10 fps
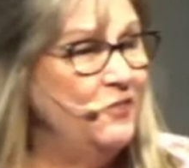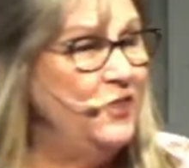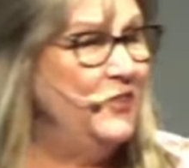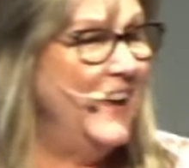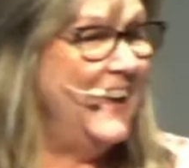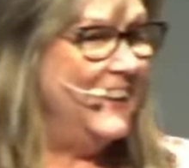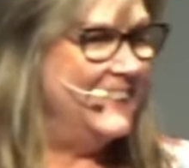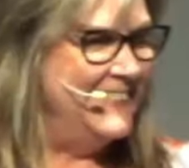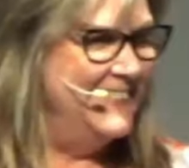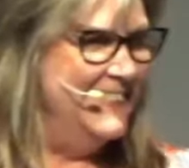a few
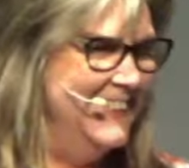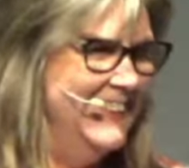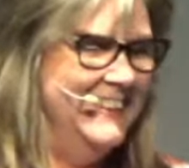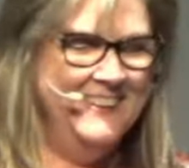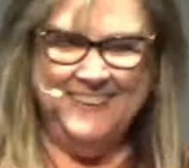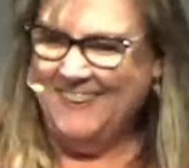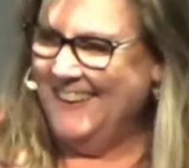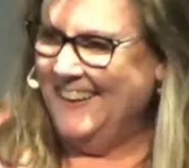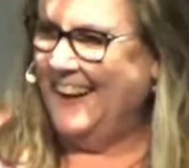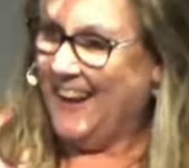days.
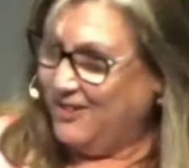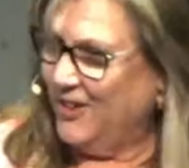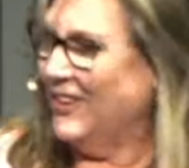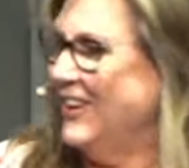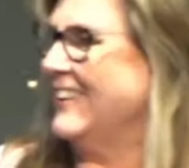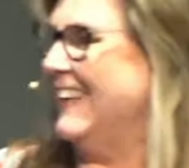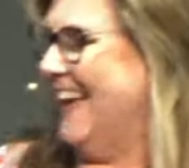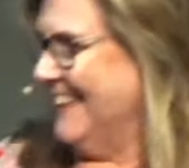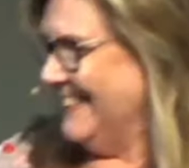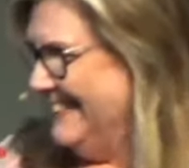And I took her
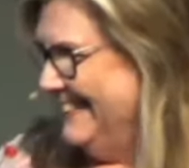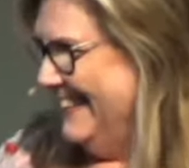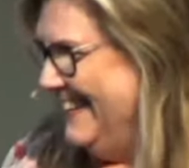class.